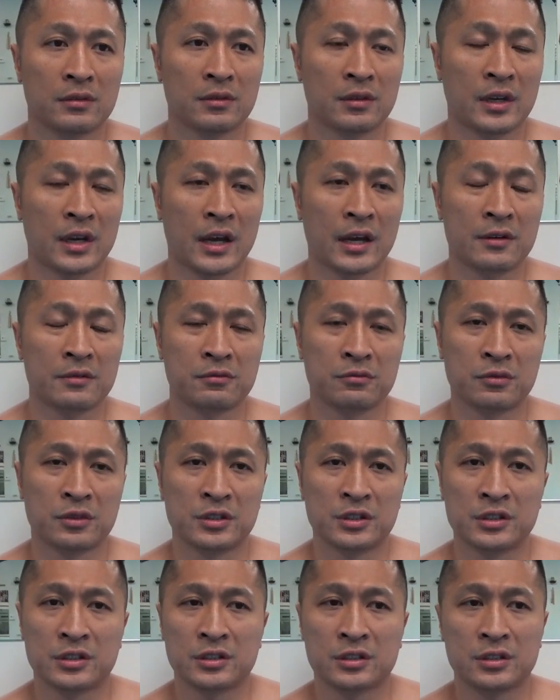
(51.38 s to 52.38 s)
Hatton
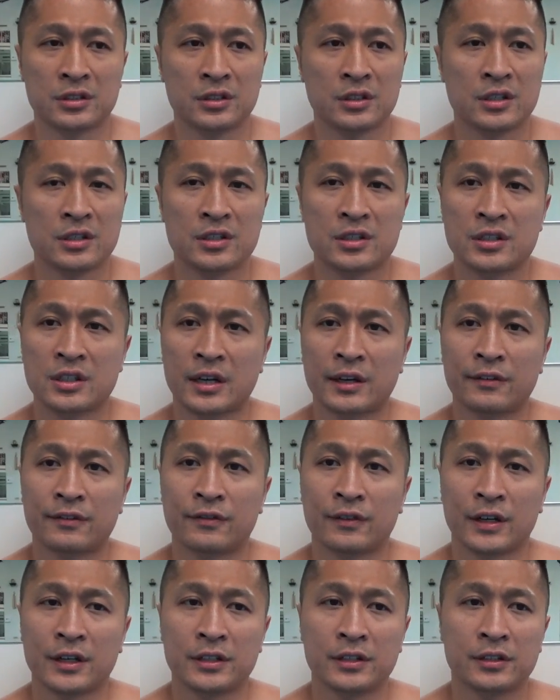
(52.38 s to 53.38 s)
was inside
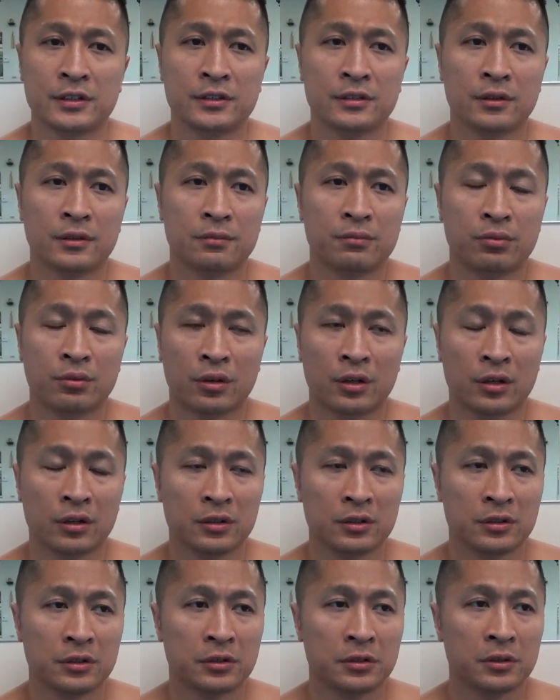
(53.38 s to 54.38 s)
fighter, a
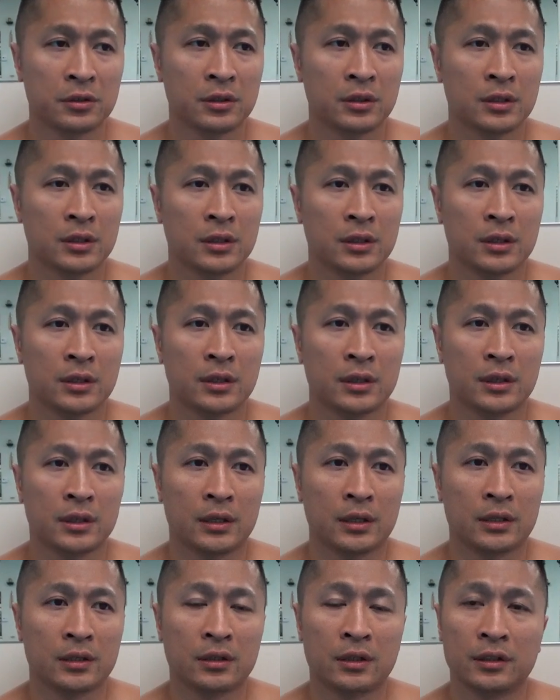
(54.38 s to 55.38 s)
brawler,
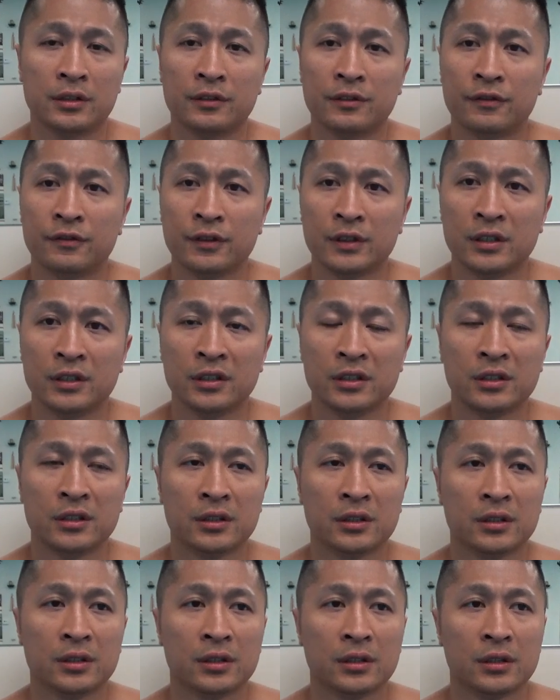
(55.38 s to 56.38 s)
and undefeated.
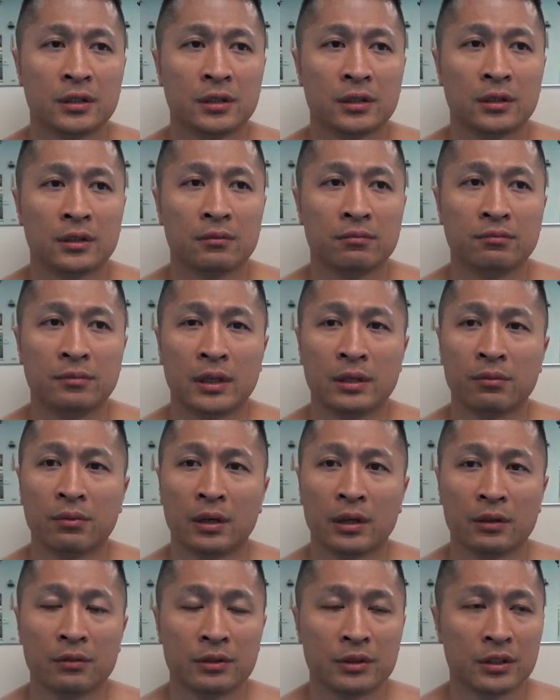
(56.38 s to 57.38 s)

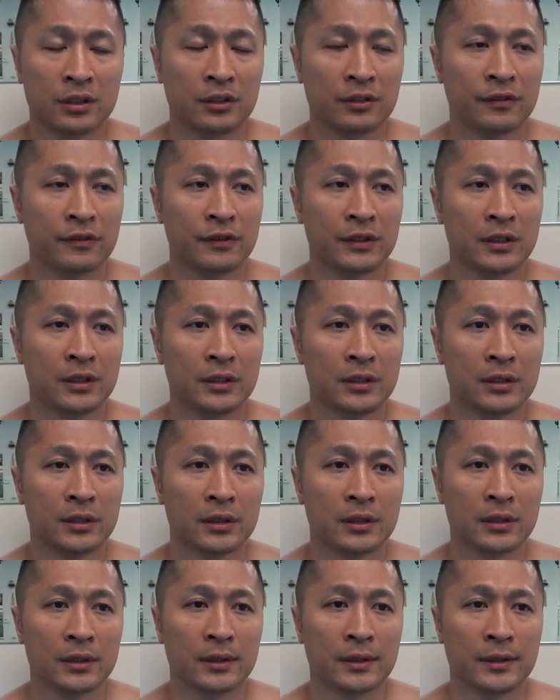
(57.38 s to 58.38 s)
Mayweather was undefeated,
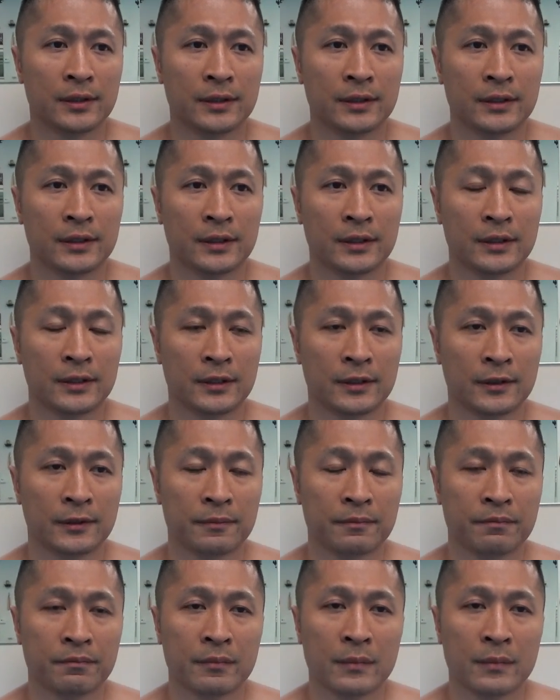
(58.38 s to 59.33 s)
and then um,